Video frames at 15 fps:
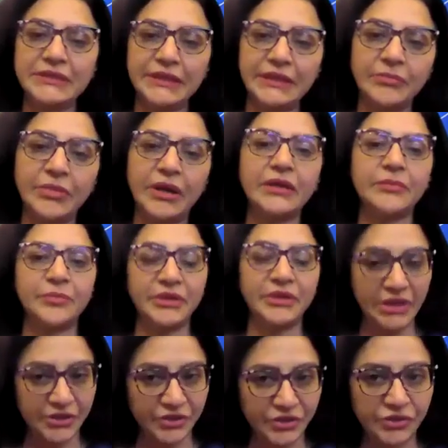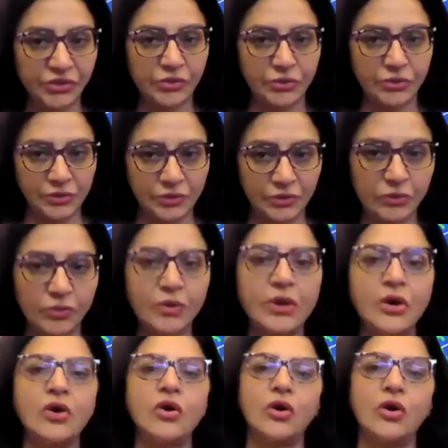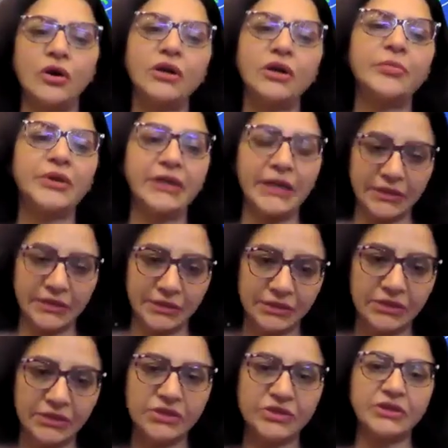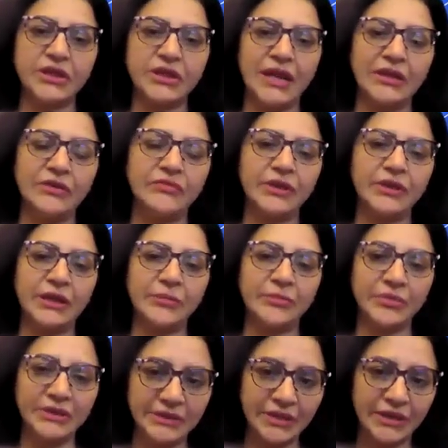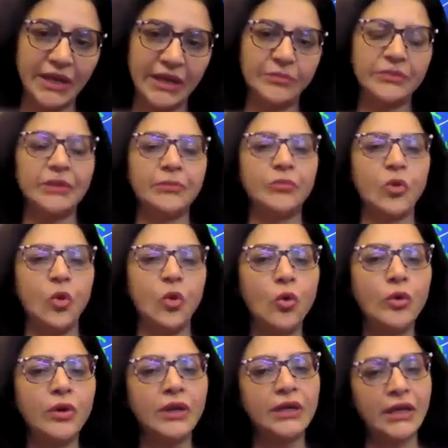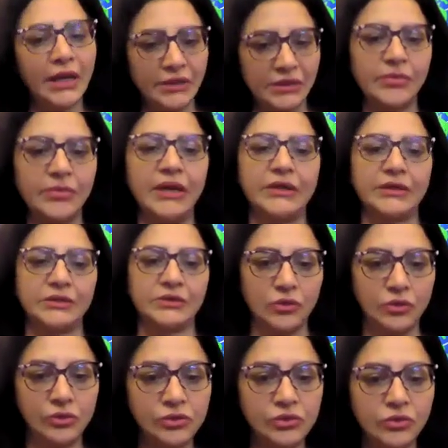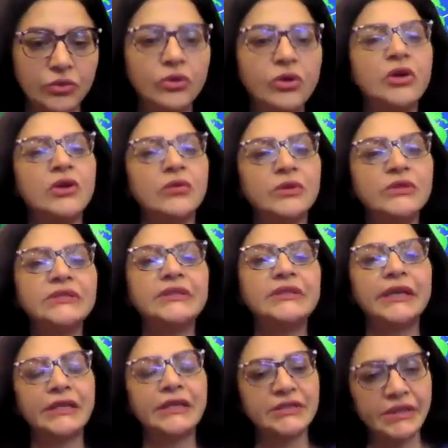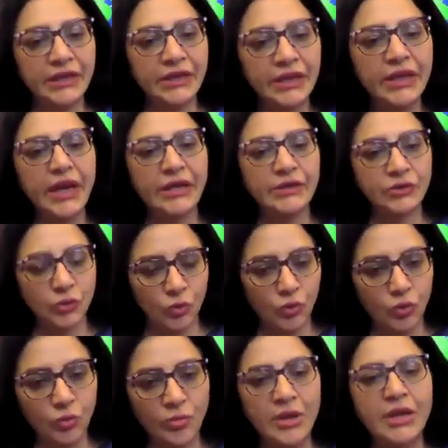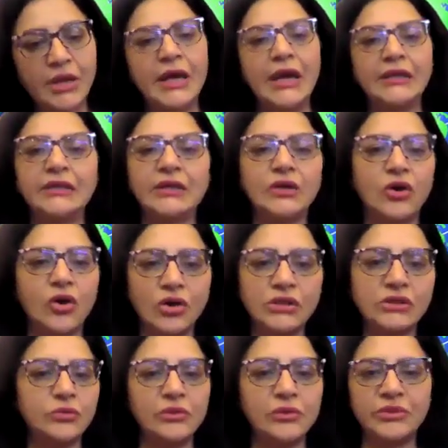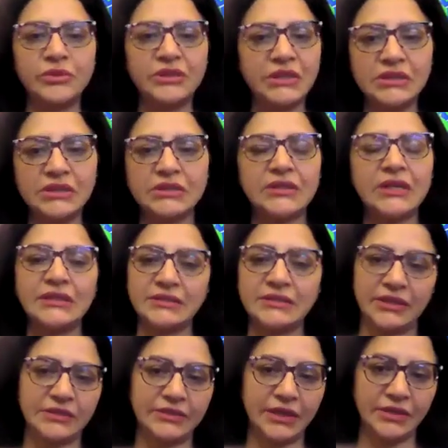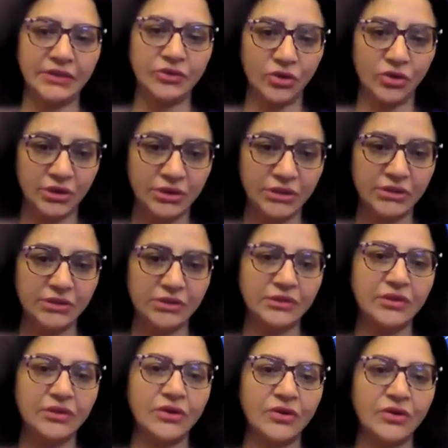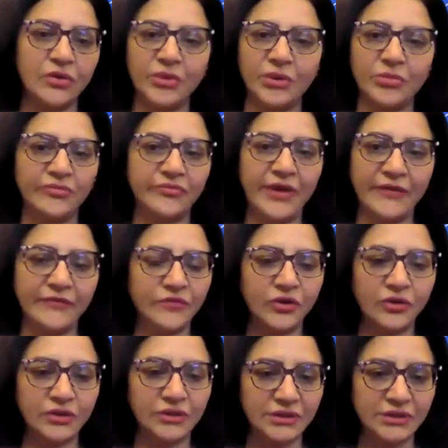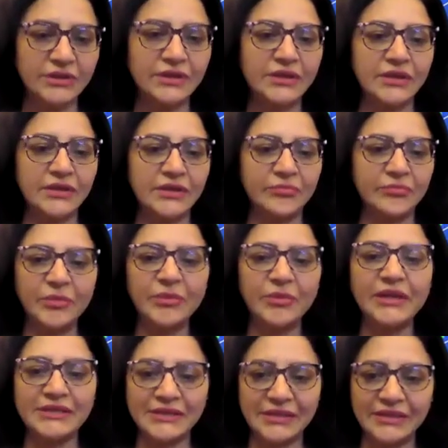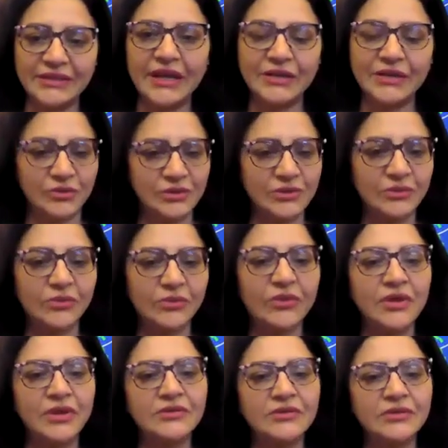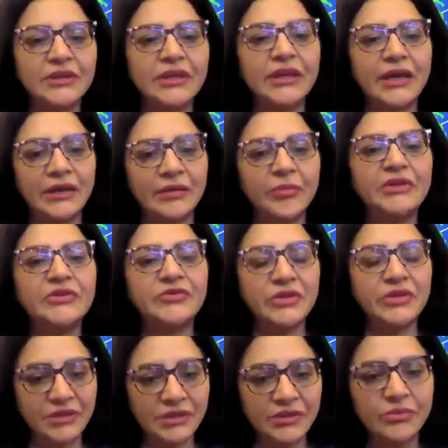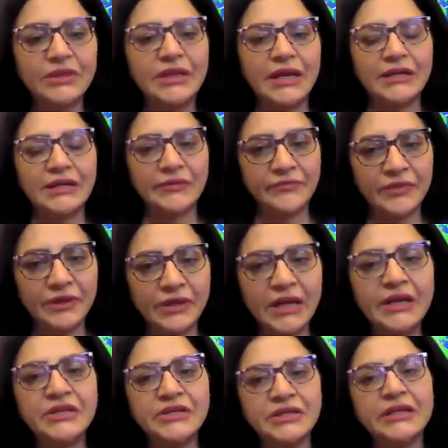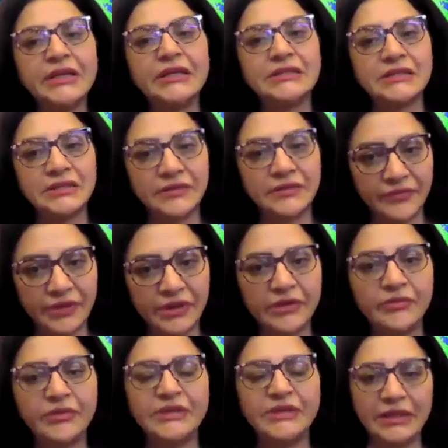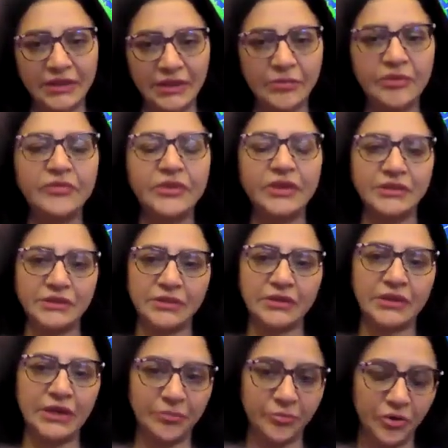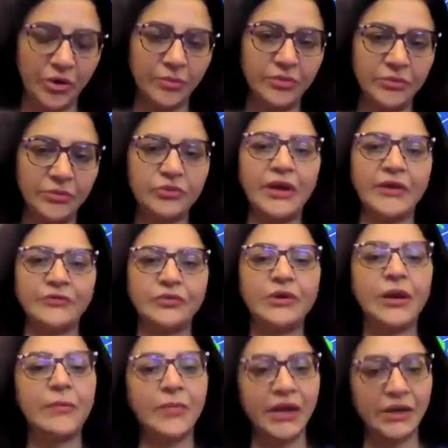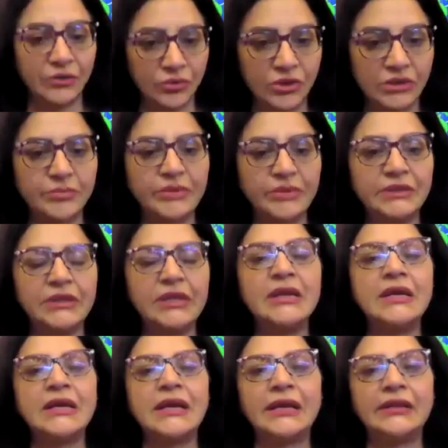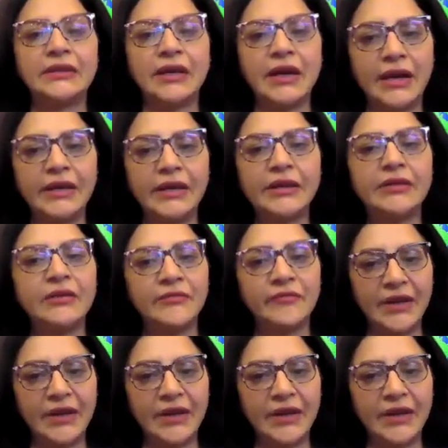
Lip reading: seen by a pediatrician also, or a pediatric surgeon, and we can prescribe them oral antibiotics also, which they can take at home, and the cost will be just less than $10 or maybe $5, maybe less than that also. So they can be treated with that. If the condition gets severe, we tell them if there is a problem, you have to come back to hospital, and the